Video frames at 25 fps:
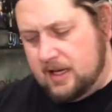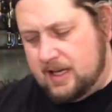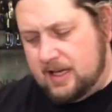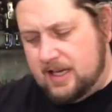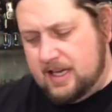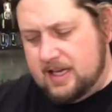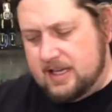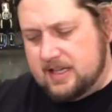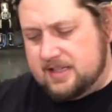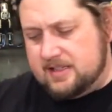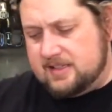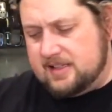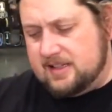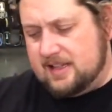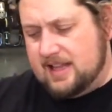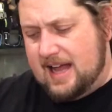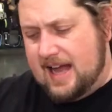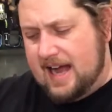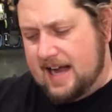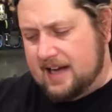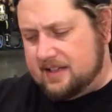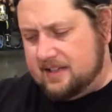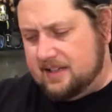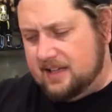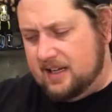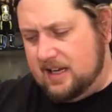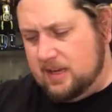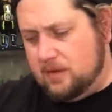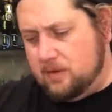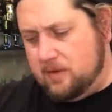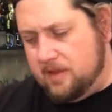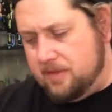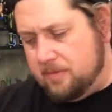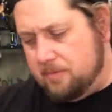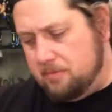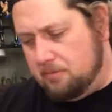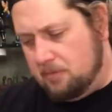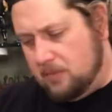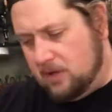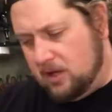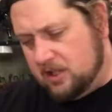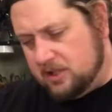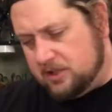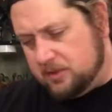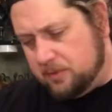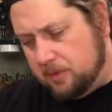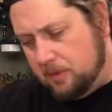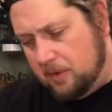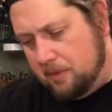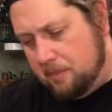He is locked in with
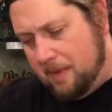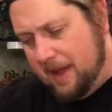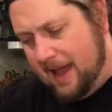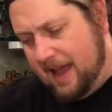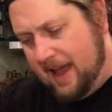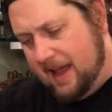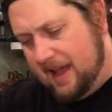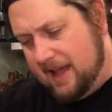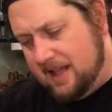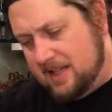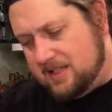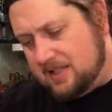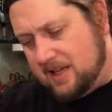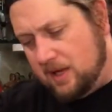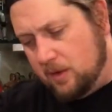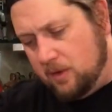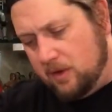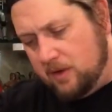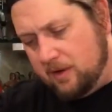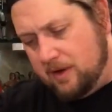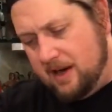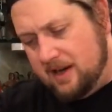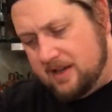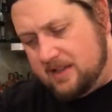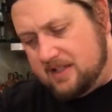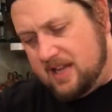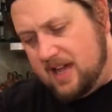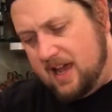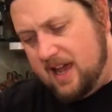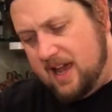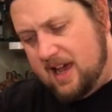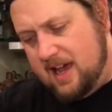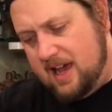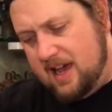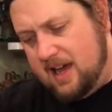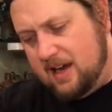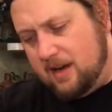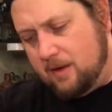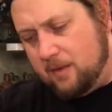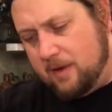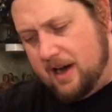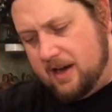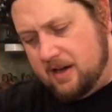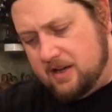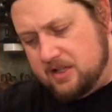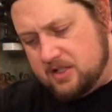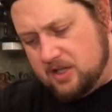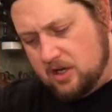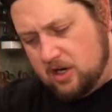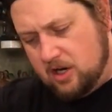multiple bands. Got one around his head,
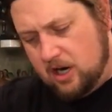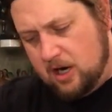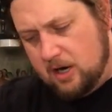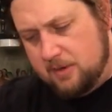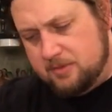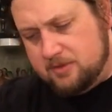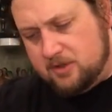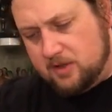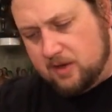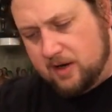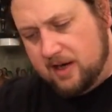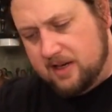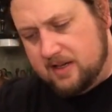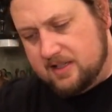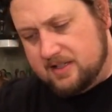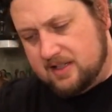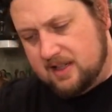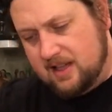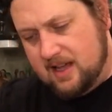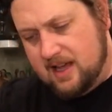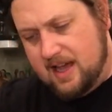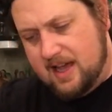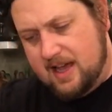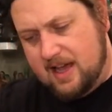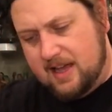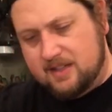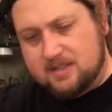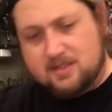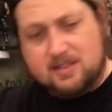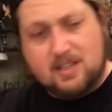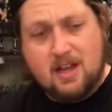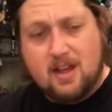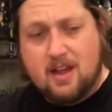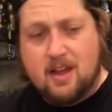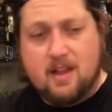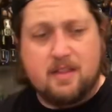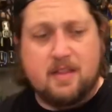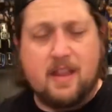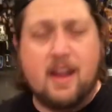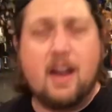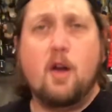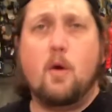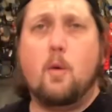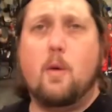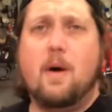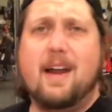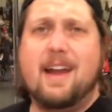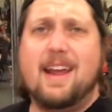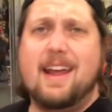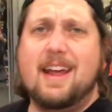around his arms, around his legs. They
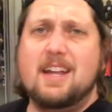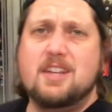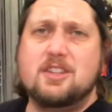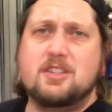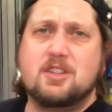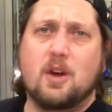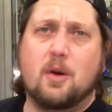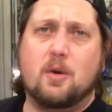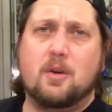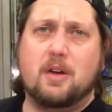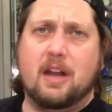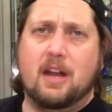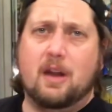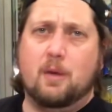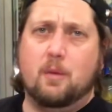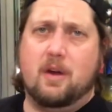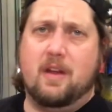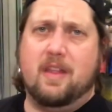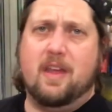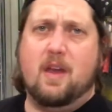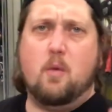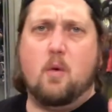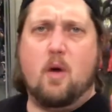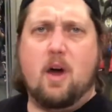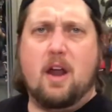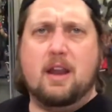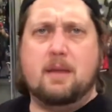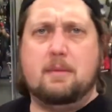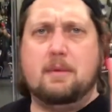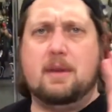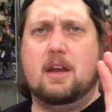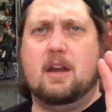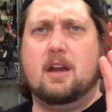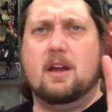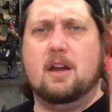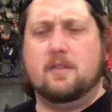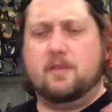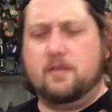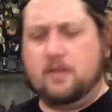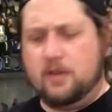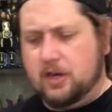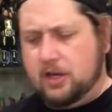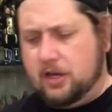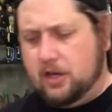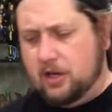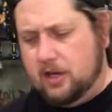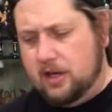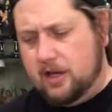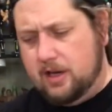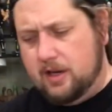don't want Edge going anywhere. They want him here for
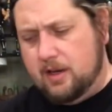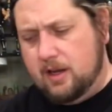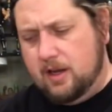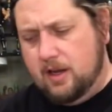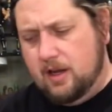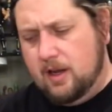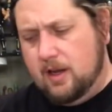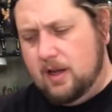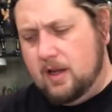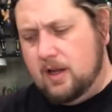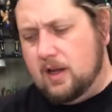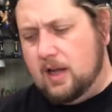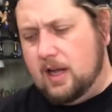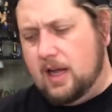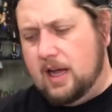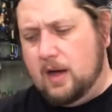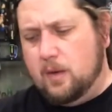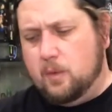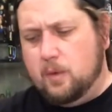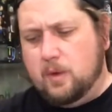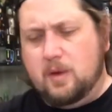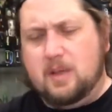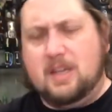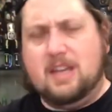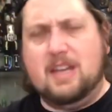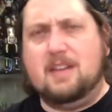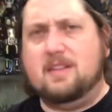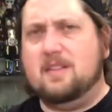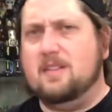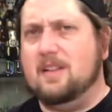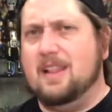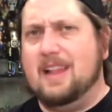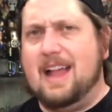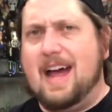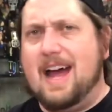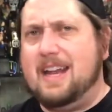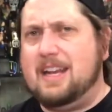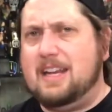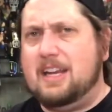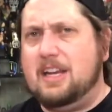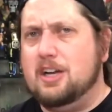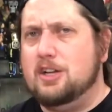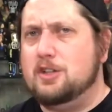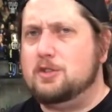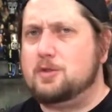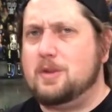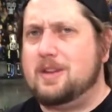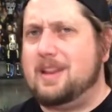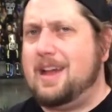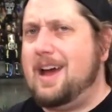good. Uh, we did a lot of
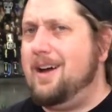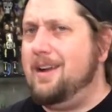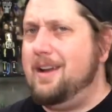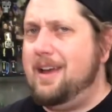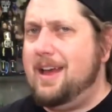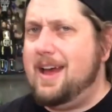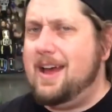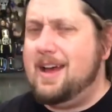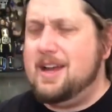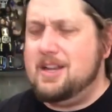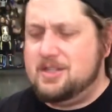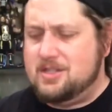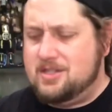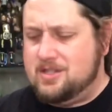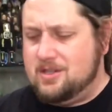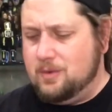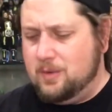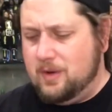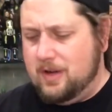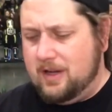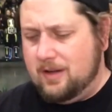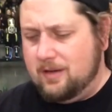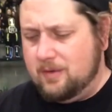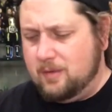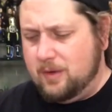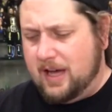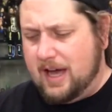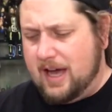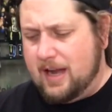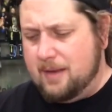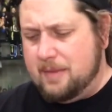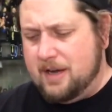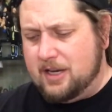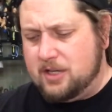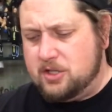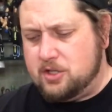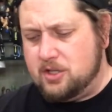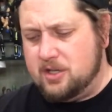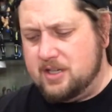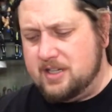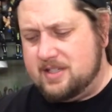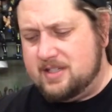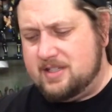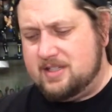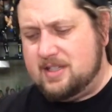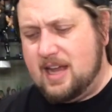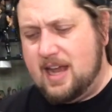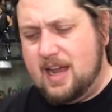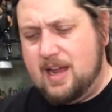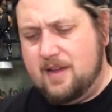years without Edge, so we, we got to make sure he's
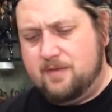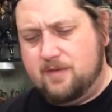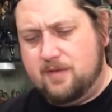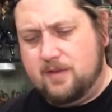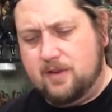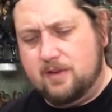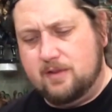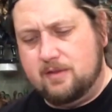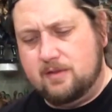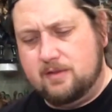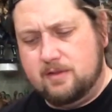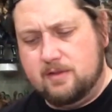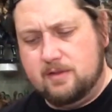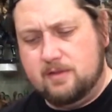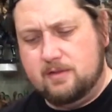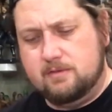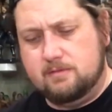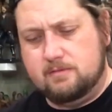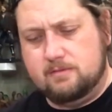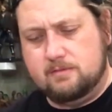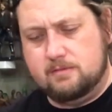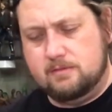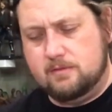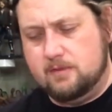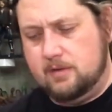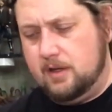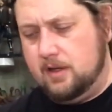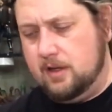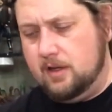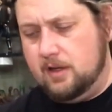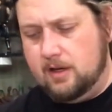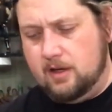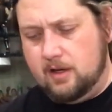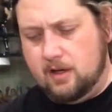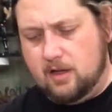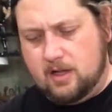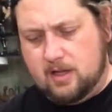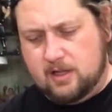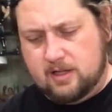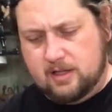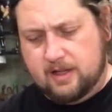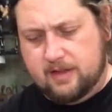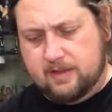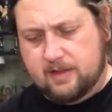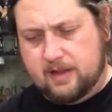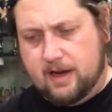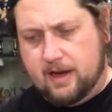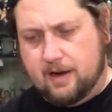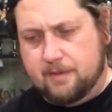safe and and all in there.